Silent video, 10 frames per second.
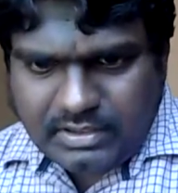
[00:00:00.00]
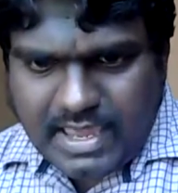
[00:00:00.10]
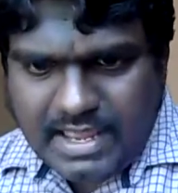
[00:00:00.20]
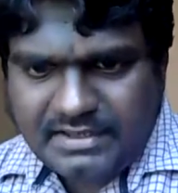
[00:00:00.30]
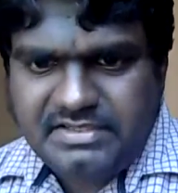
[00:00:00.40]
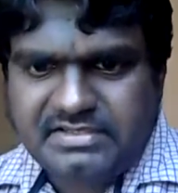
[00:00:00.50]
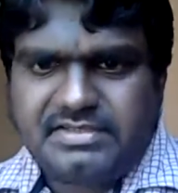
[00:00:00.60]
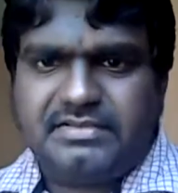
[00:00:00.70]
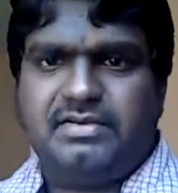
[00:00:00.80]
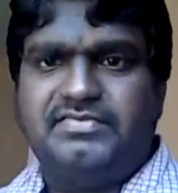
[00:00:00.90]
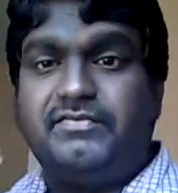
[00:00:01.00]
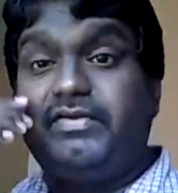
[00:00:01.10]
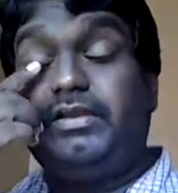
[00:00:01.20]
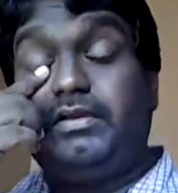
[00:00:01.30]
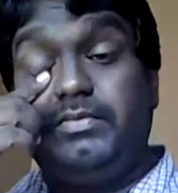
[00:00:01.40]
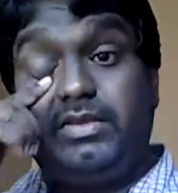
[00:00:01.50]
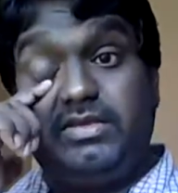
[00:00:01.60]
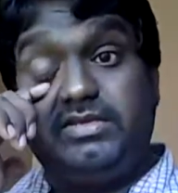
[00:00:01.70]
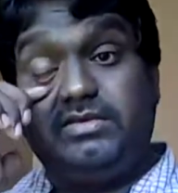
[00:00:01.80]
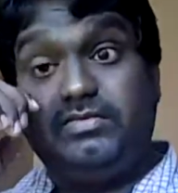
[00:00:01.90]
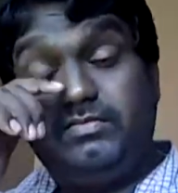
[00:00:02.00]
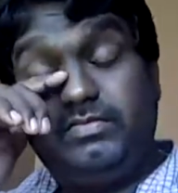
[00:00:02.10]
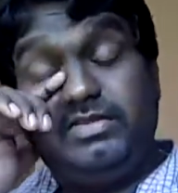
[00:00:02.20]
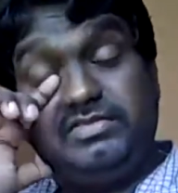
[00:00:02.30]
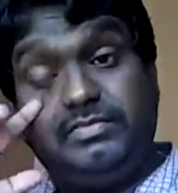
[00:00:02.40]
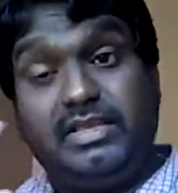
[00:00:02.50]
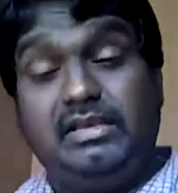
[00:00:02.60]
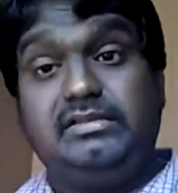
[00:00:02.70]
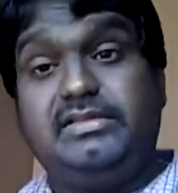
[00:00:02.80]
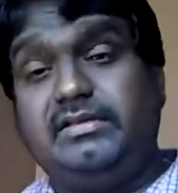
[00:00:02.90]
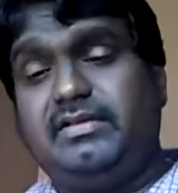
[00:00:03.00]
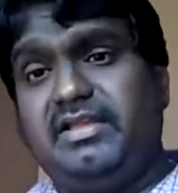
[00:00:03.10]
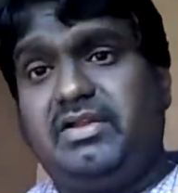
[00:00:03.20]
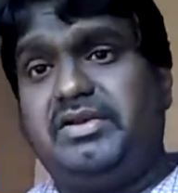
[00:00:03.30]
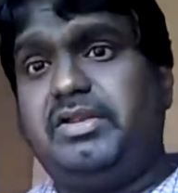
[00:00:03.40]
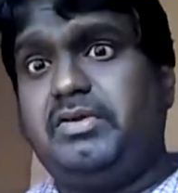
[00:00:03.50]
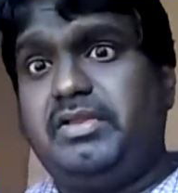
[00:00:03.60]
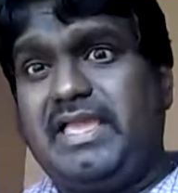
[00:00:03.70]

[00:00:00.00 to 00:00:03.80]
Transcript: characteristics of effective communication. This is the mainly thing I already told you.